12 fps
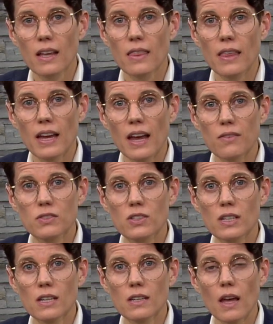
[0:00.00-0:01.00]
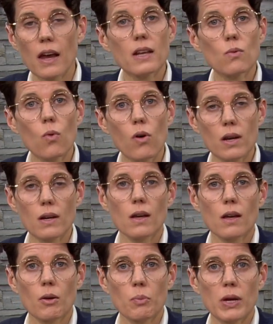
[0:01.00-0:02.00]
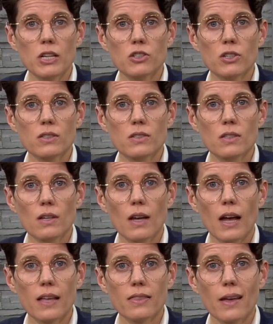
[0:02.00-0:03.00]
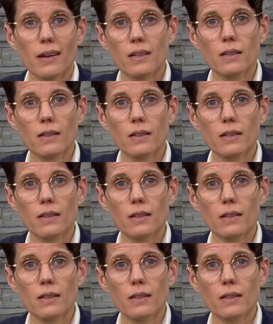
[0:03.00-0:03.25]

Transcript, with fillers: they have seen eighty-one patients at that